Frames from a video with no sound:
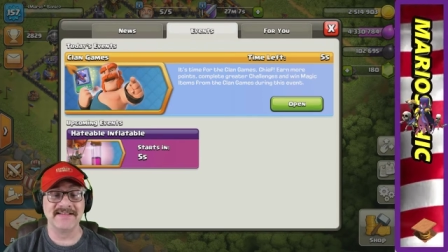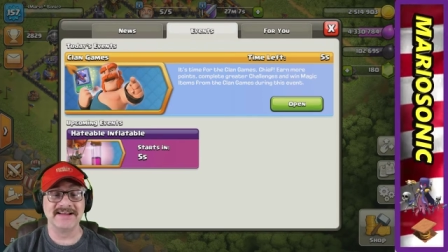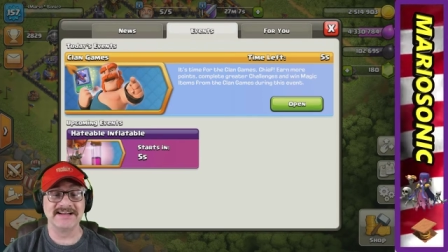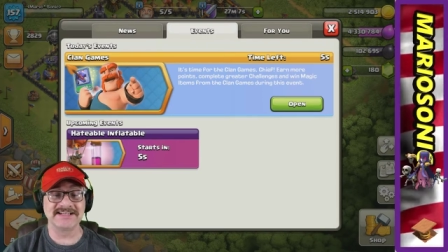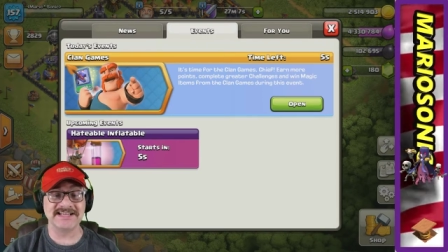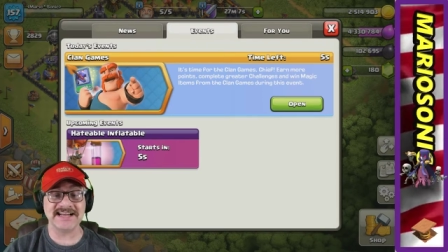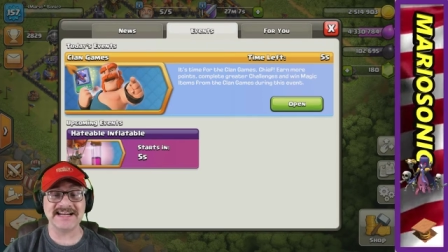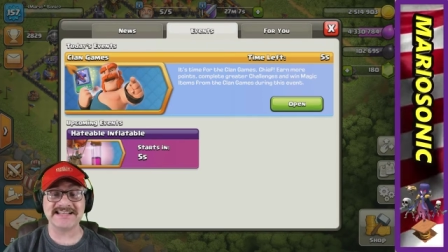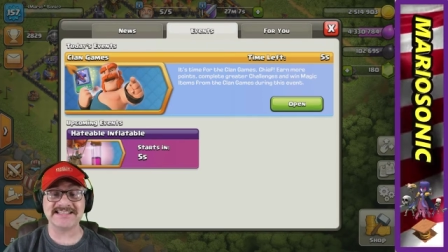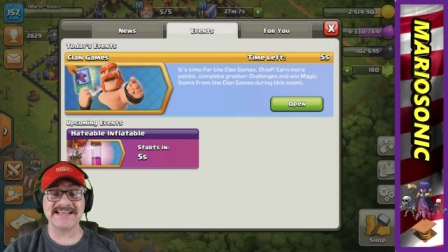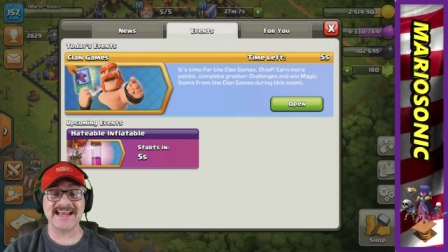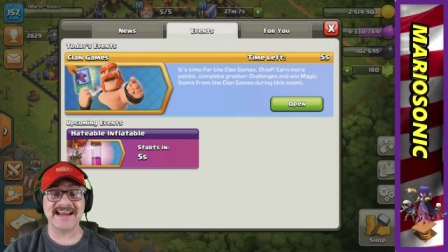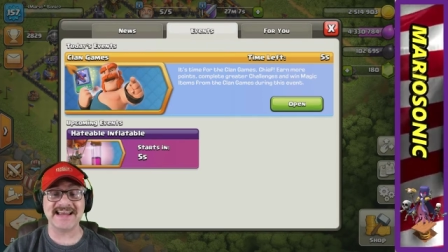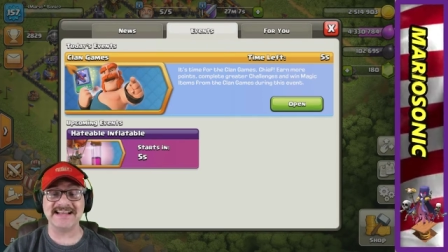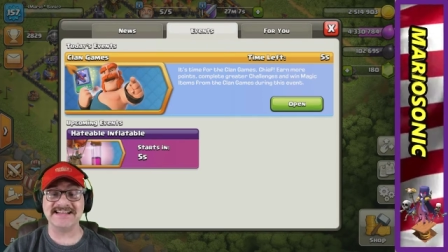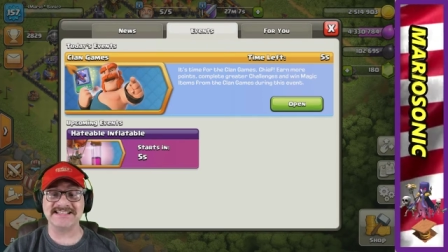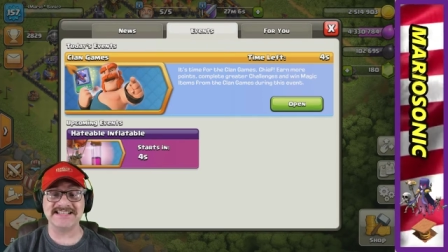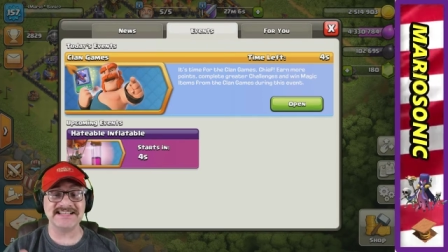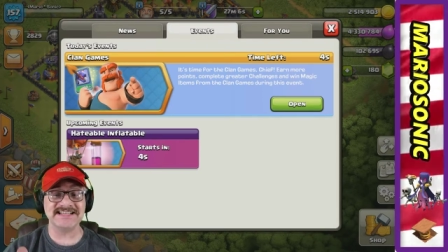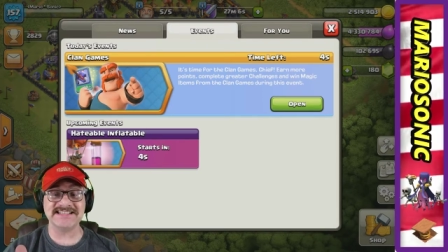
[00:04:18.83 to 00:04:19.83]
Six
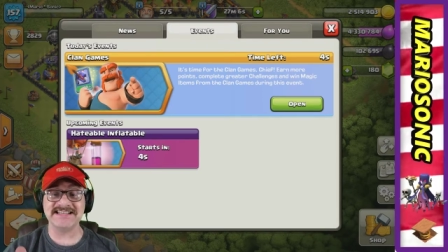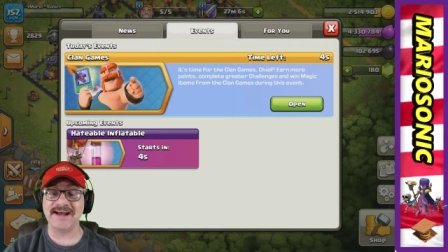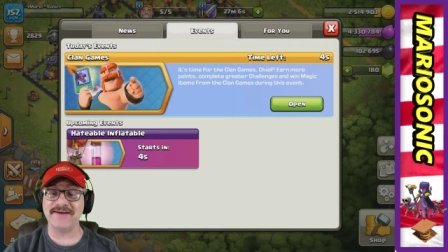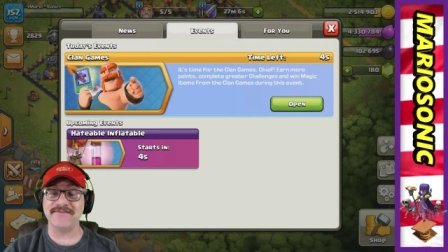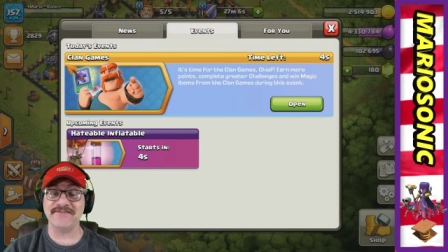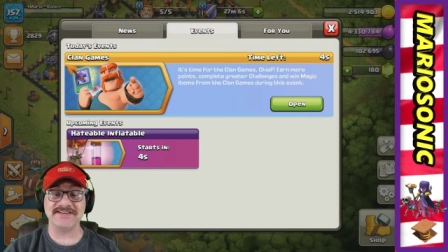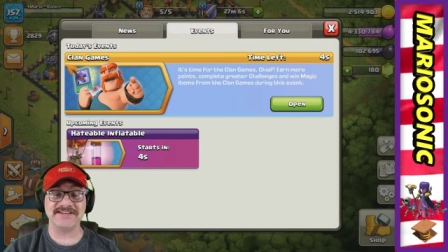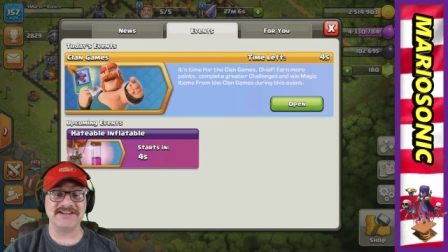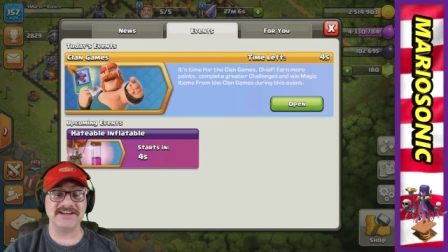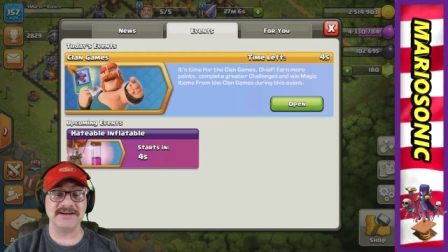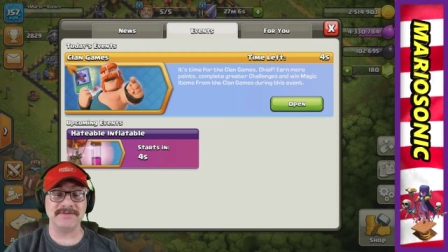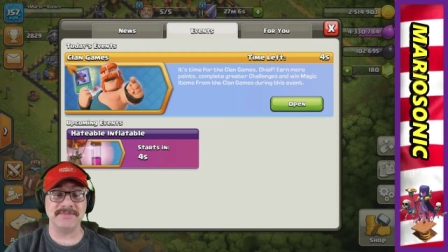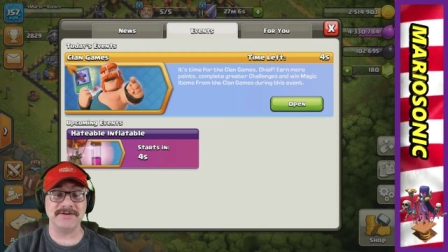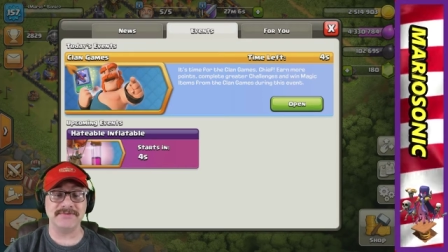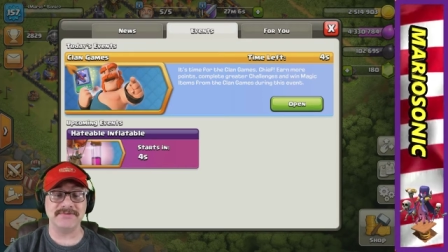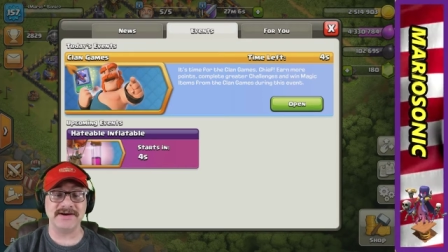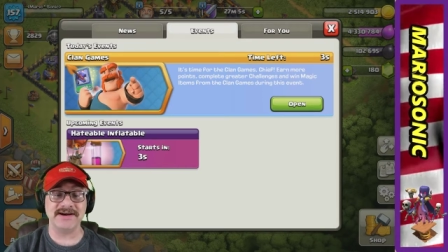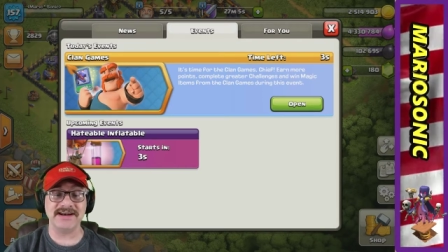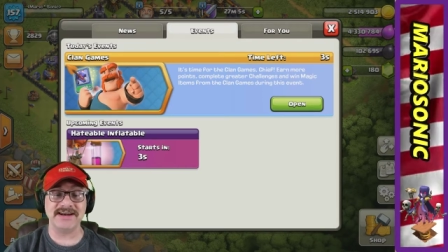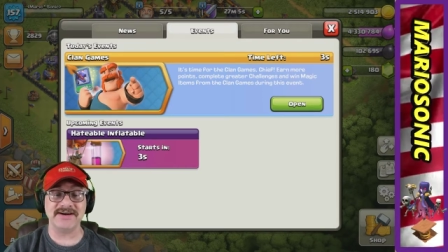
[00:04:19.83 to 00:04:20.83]
seconds. This stuff is going to
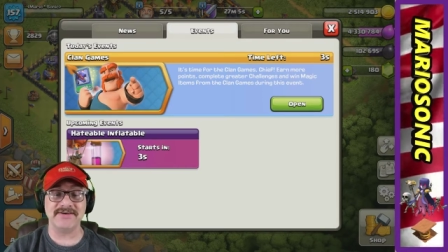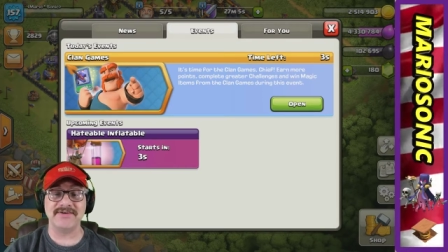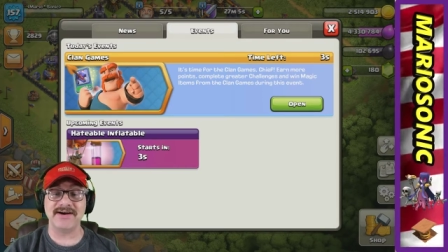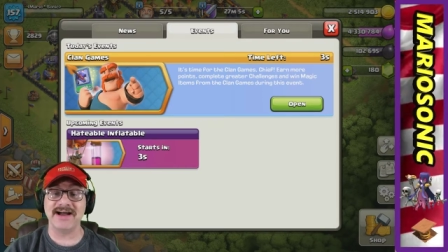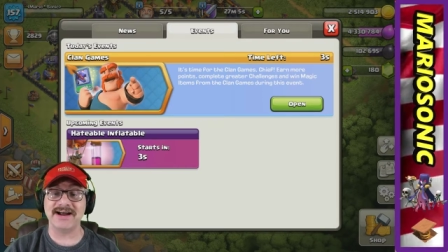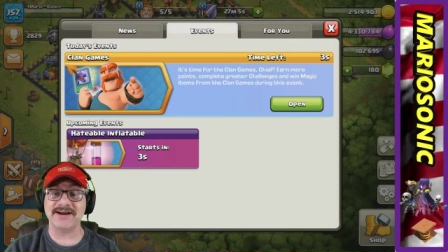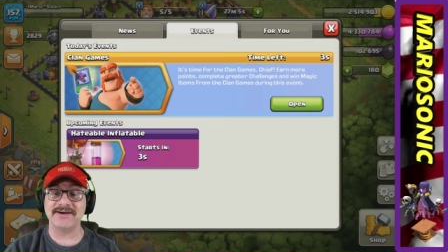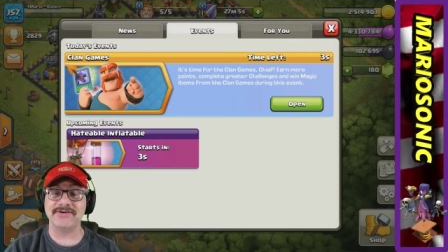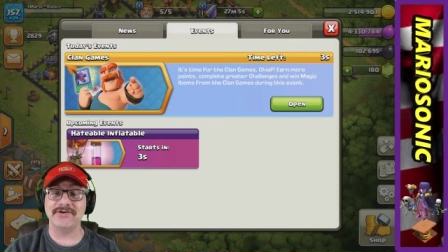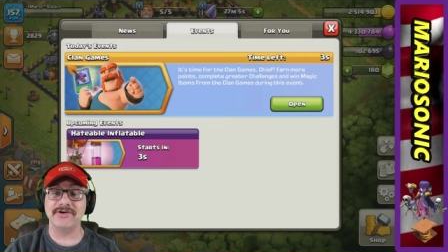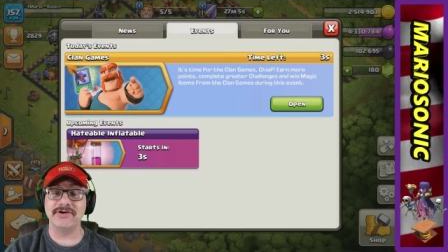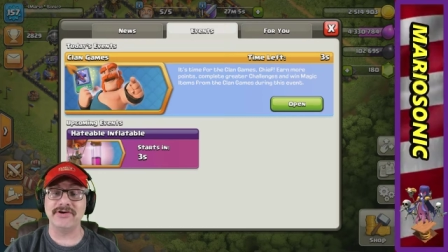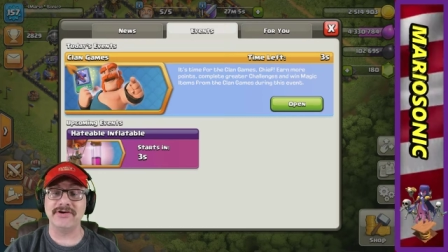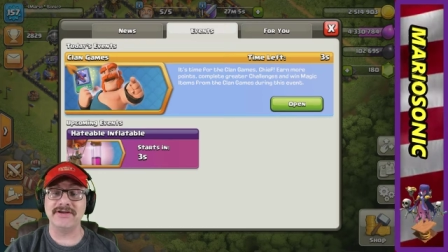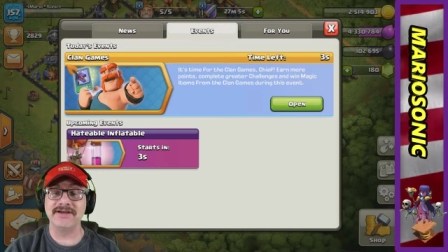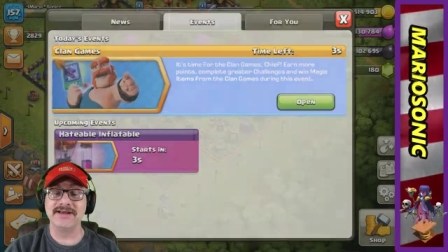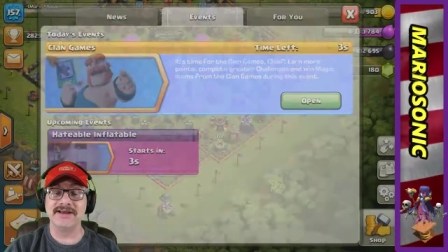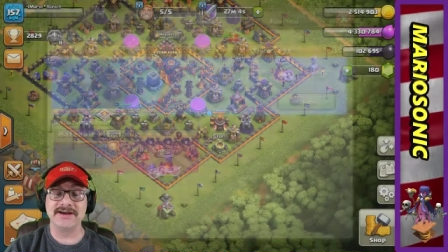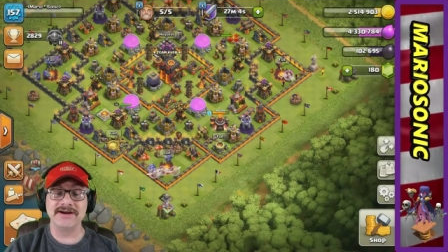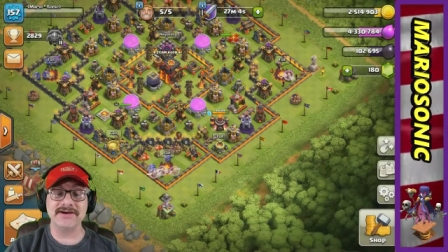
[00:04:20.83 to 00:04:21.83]
be ready to rock and roll.